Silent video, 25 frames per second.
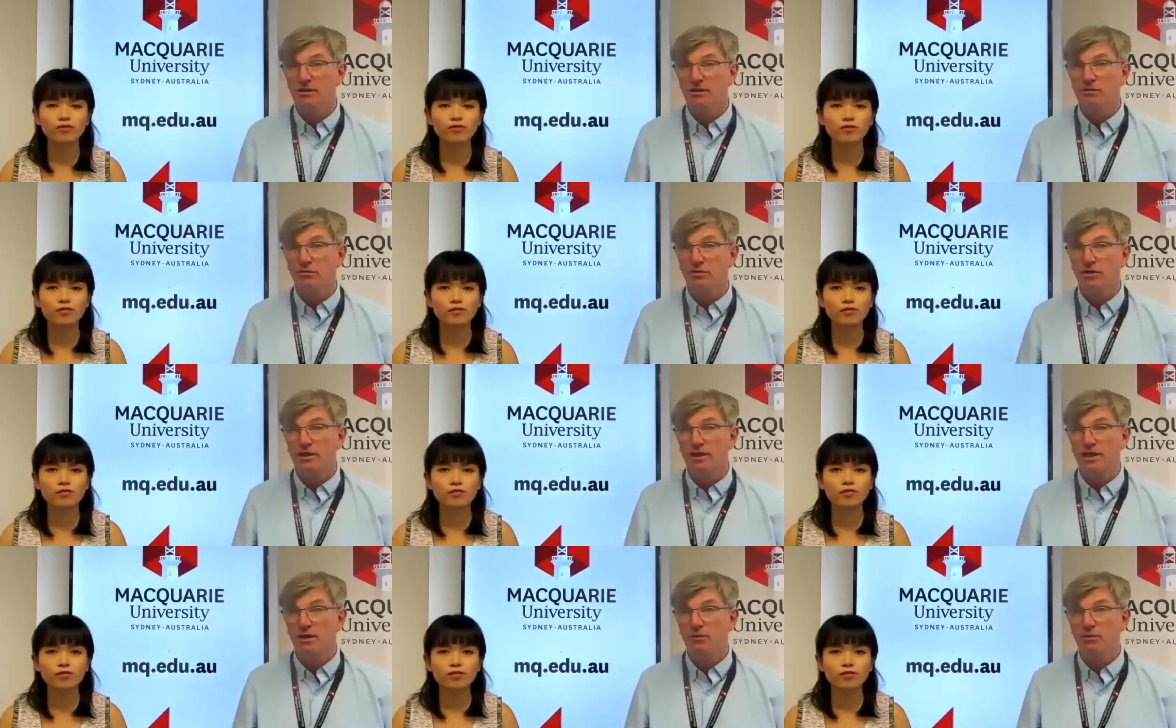
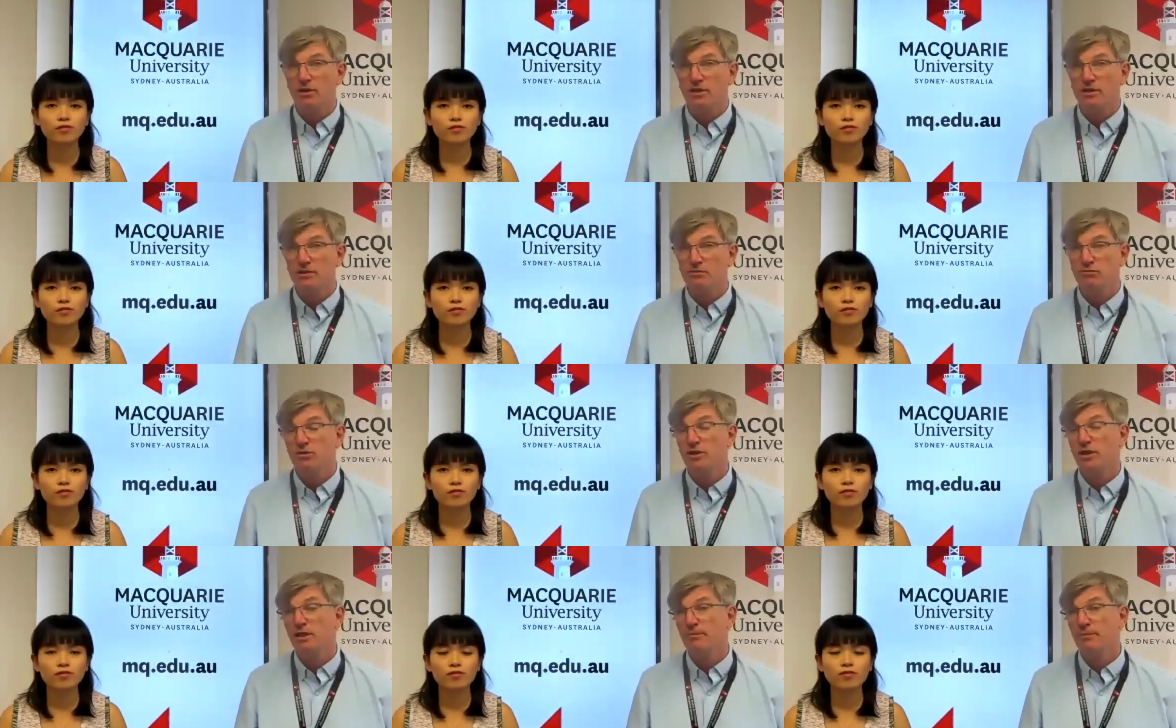Speaker 1: What are
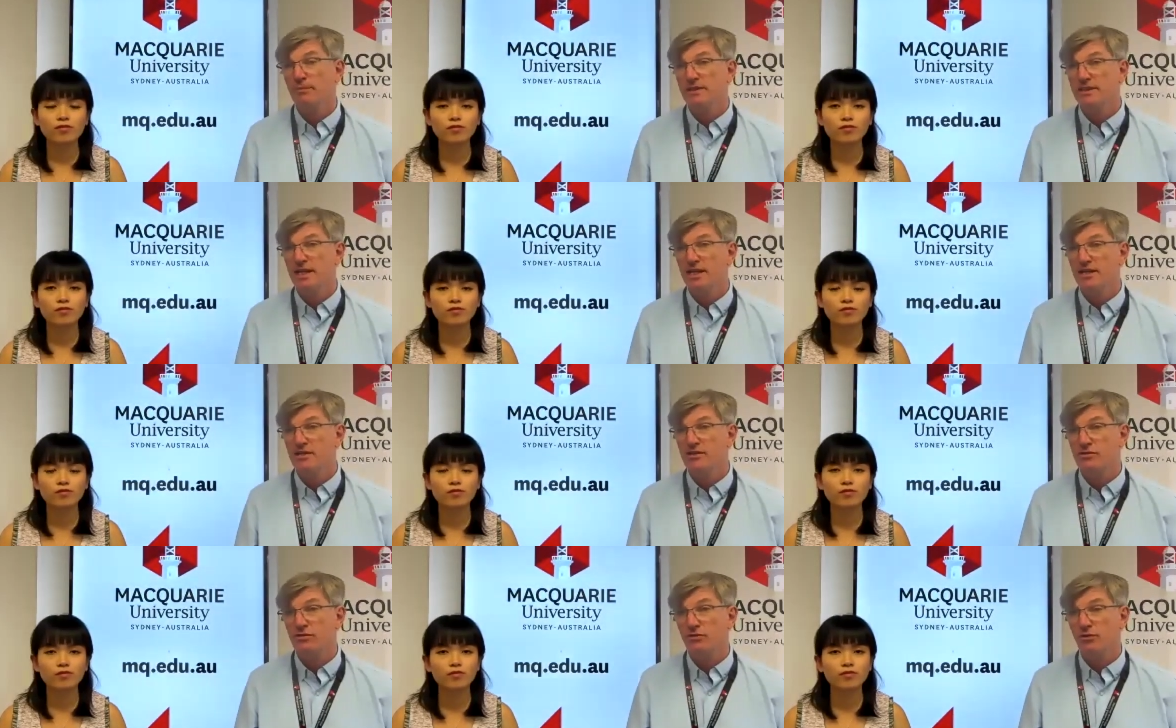the
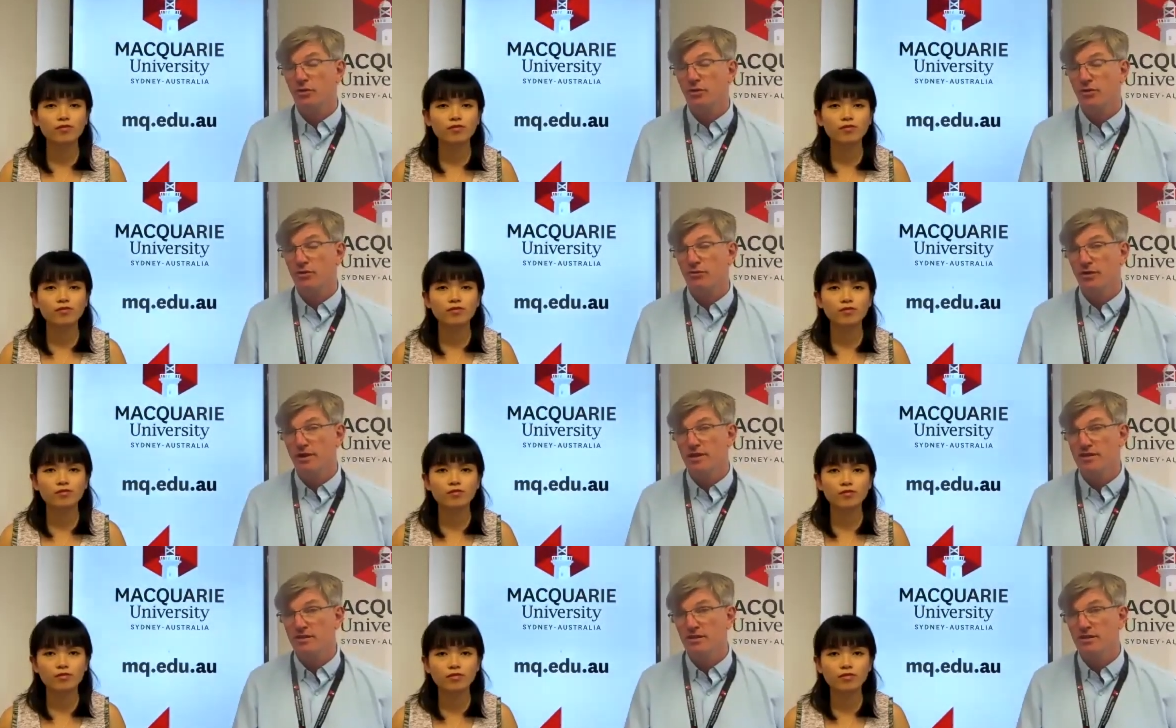potential
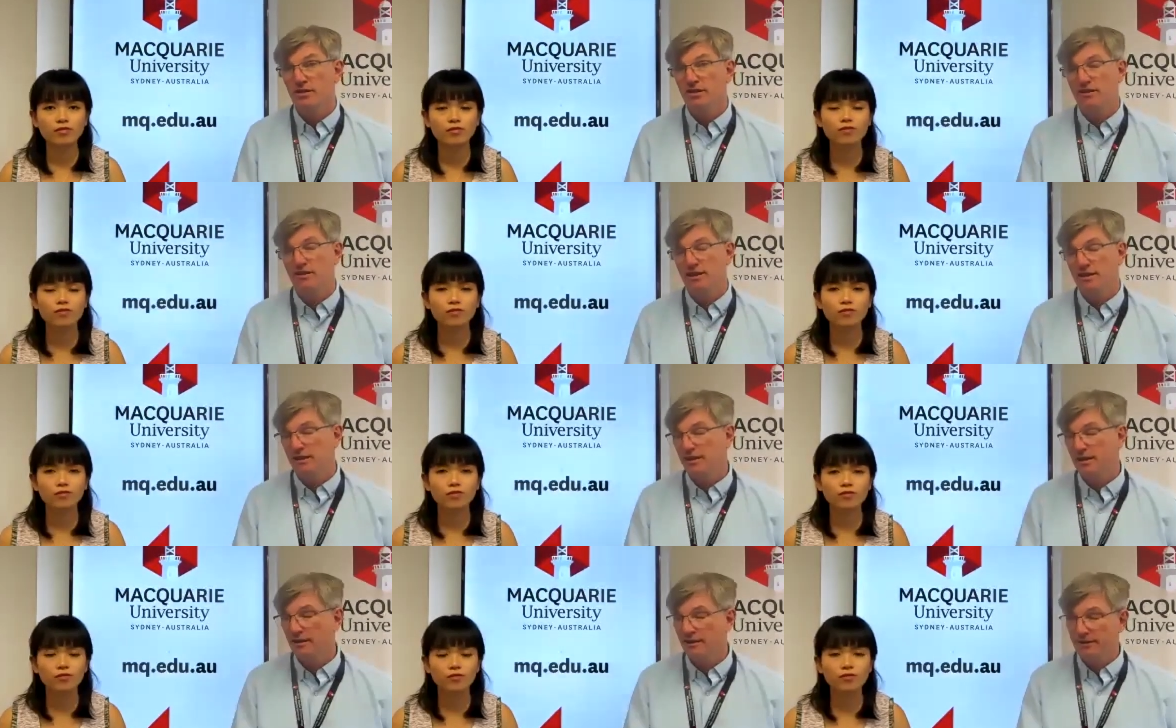threats in
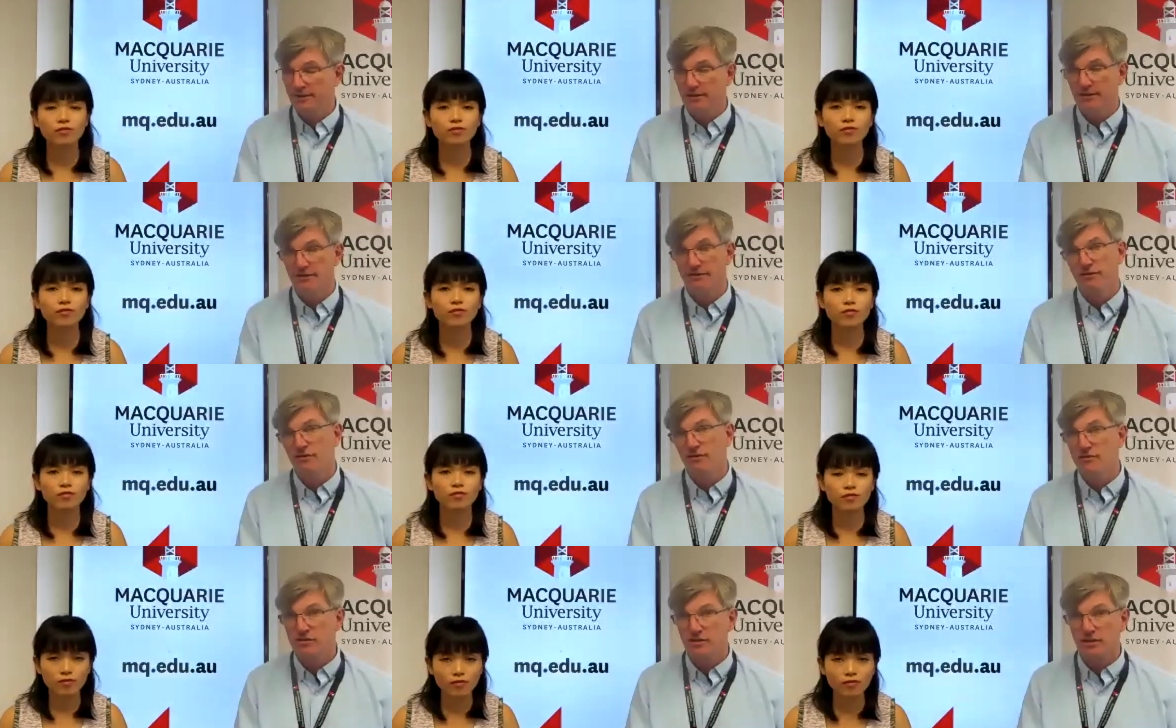the
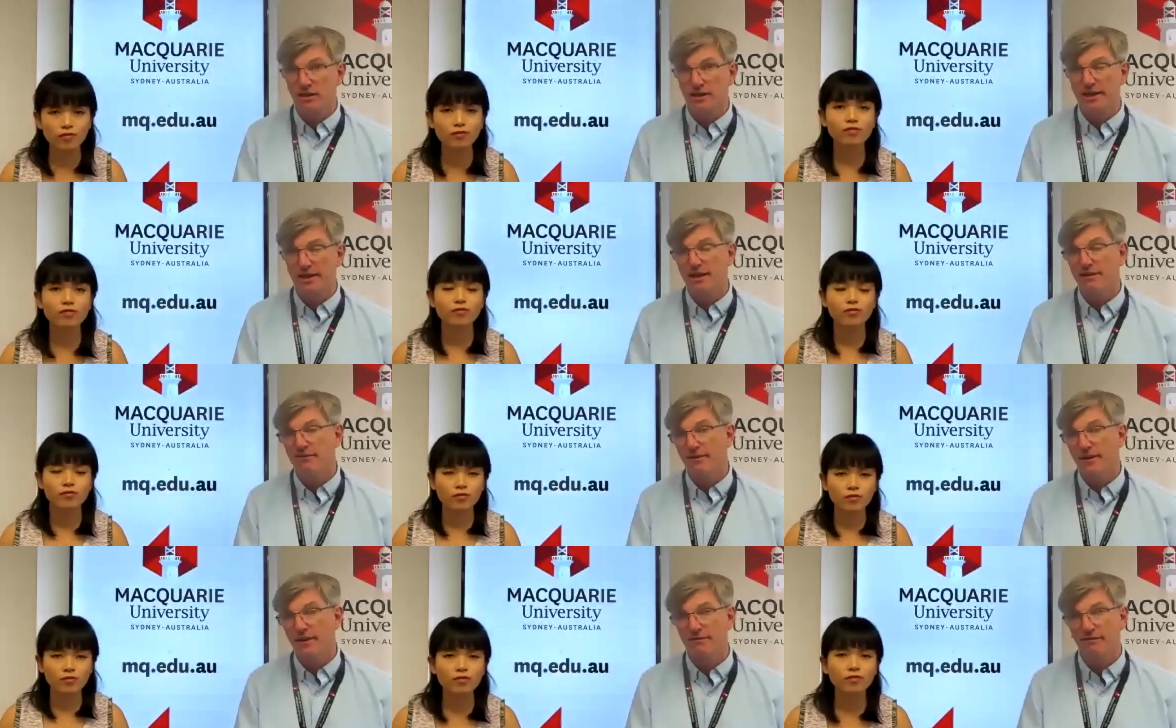future? Like
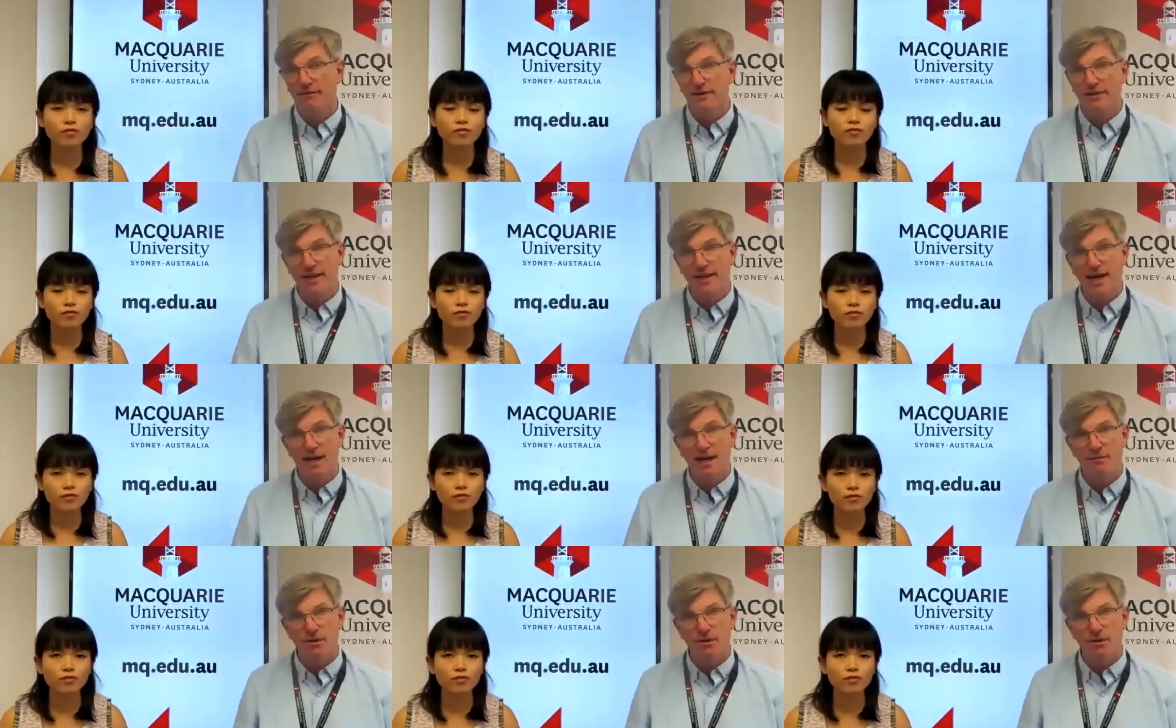every day